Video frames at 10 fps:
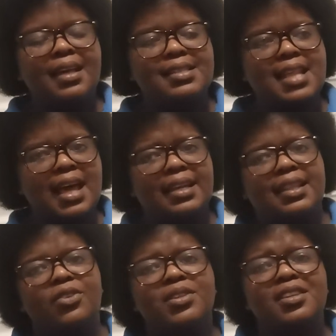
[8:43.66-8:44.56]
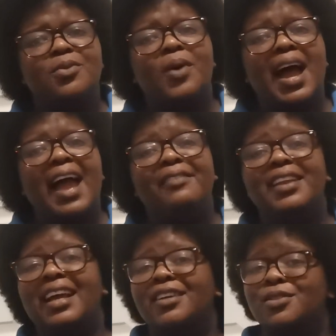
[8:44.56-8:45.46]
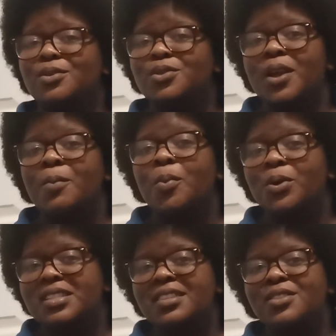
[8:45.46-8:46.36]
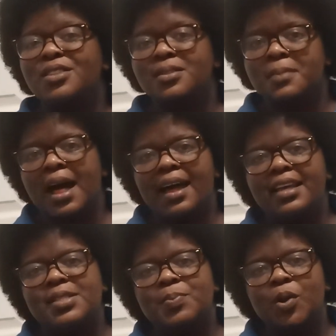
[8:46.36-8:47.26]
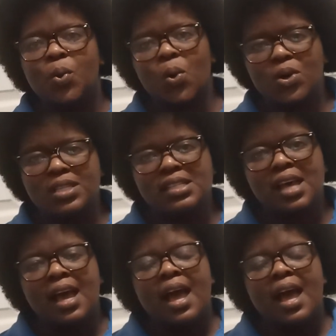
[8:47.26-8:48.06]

is that the reason why I feel like it's also important to smile is because